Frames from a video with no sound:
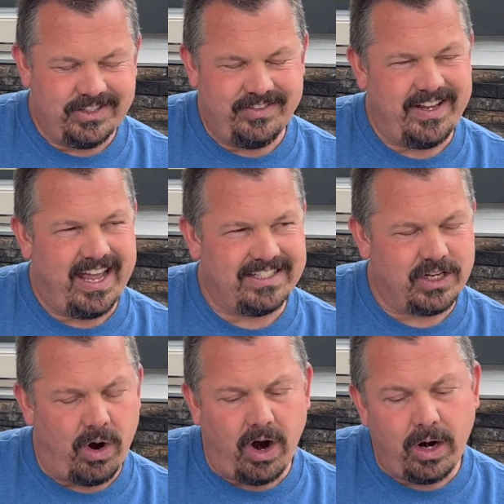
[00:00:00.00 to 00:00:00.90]
of debt.
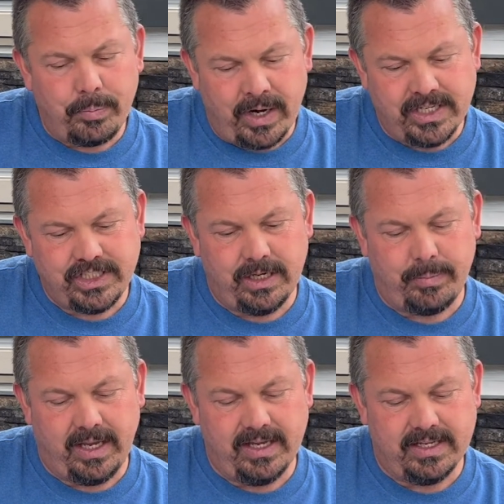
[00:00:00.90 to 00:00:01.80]
So our apprenticeship
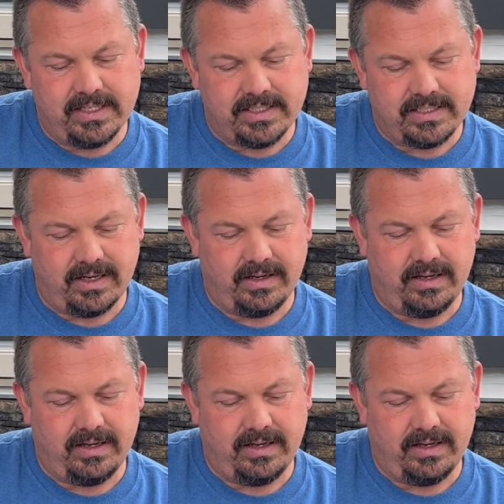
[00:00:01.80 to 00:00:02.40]
is,